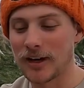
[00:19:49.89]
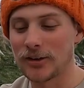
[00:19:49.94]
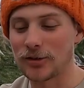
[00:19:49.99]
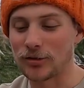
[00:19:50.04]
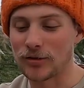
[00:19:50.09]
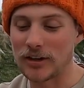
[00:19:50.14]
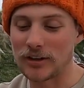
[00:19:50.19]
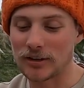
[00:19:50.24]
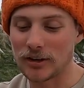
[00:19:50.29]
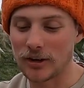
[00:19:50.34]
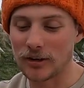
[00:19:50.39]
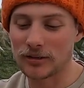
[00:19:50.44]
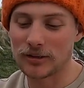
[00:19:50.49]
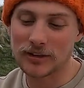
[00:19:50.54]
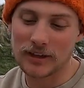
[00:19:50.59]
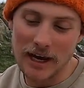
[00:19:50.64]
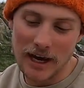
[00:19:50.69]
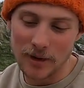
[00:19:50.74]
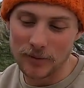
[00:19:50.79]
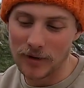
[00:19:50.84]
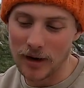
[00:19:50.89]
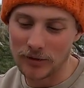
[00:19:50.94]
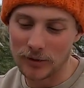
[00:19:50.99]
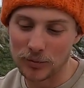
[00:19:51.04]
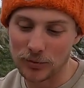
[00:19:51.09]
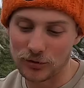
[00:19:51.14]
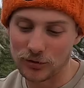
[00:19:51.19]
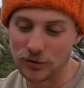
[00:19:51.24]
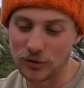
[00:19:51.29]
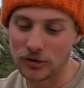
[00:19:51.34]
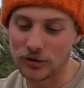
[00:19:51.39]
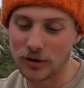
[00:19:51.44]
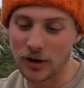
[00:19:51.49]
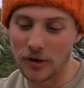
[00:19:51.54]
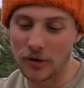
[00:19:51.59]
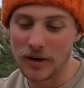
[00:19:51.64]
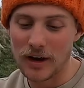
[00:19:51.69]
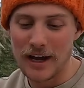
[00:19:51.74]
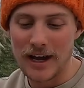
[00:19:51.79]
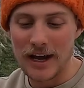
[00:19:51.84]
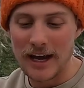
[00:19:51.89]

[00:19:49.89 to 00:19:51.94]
Chorizo, scallop wrapped in prosciutto.